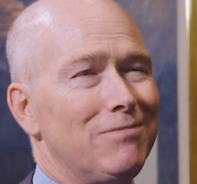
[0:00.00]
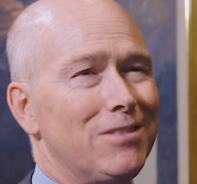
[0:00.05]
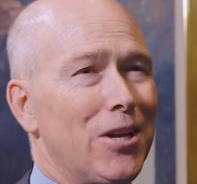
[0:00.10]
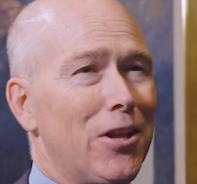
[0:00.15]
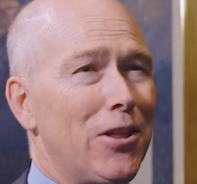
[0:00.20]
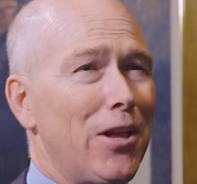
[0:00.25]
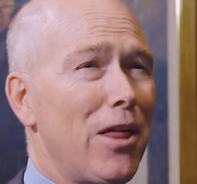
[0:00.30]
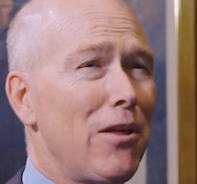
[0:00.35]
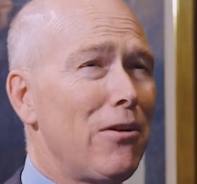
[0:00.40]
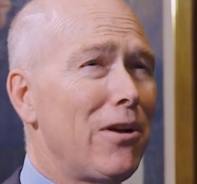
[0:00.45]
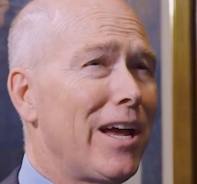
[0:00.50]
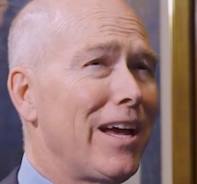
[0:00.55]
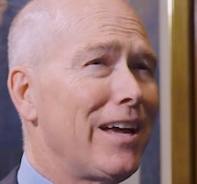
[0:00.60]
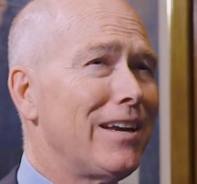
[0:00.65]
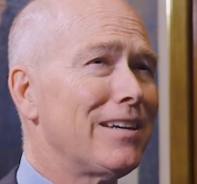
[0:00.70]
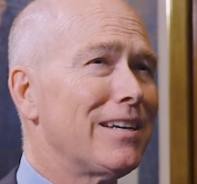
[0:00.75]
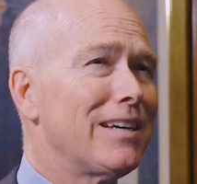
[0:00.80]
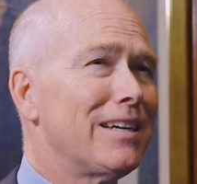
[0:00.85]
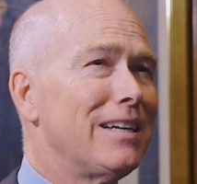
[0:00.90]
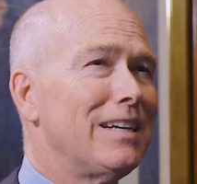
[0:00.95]
On the other
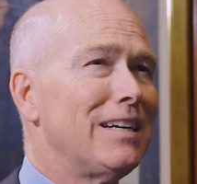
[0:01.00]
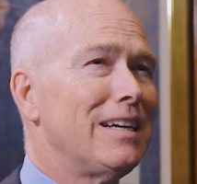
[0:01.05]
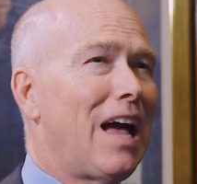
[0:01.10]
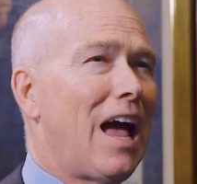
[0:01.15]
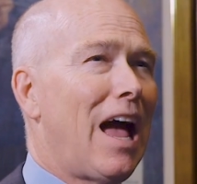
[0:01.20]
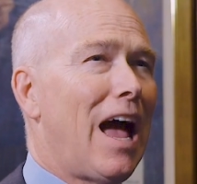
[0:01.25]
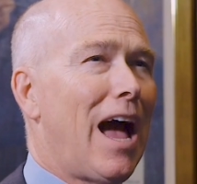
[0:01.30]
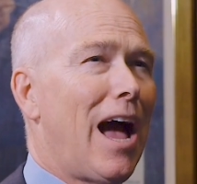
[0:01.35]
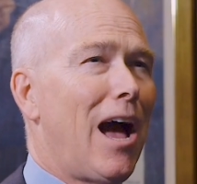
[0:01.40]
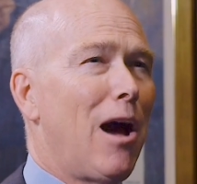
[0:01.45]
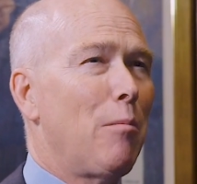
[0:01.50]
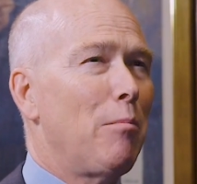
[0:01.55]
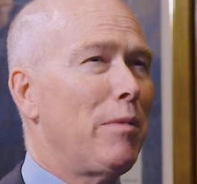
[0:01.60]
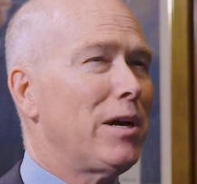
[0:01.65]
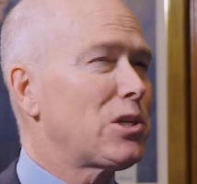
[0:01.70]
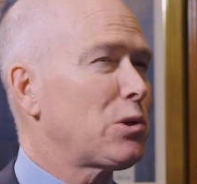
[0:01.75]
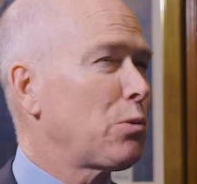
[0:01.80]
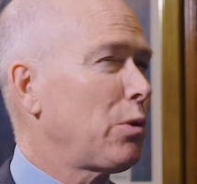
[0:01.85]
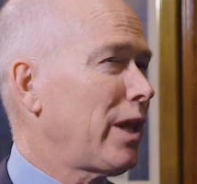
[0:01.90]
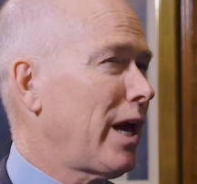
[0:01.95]
hand, how
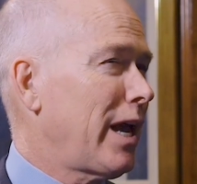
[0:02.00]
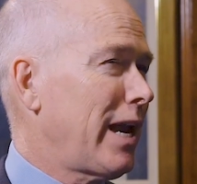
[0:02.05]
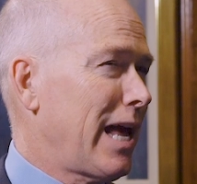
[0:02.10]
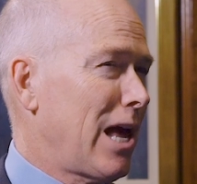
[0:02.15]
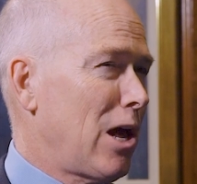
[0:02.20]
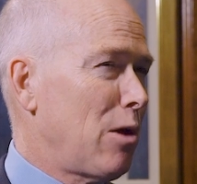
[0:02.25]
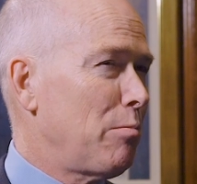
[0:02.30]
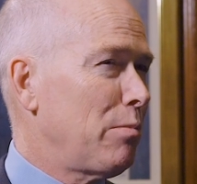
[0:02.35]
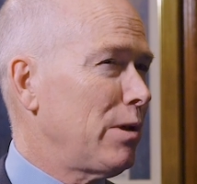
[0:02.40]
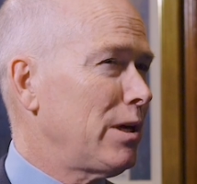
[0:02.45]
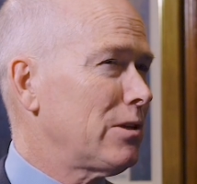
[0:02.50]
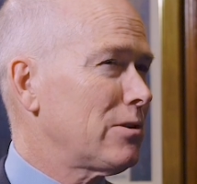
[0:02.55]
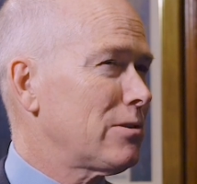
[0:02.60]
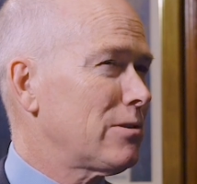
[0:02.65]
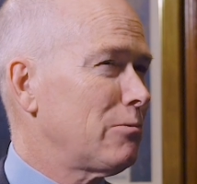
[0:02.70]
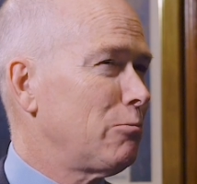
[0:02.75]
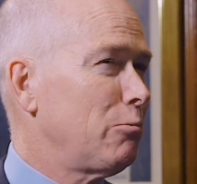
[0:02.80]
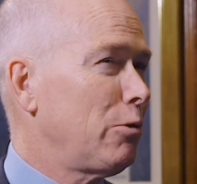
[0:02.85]
much will that help us?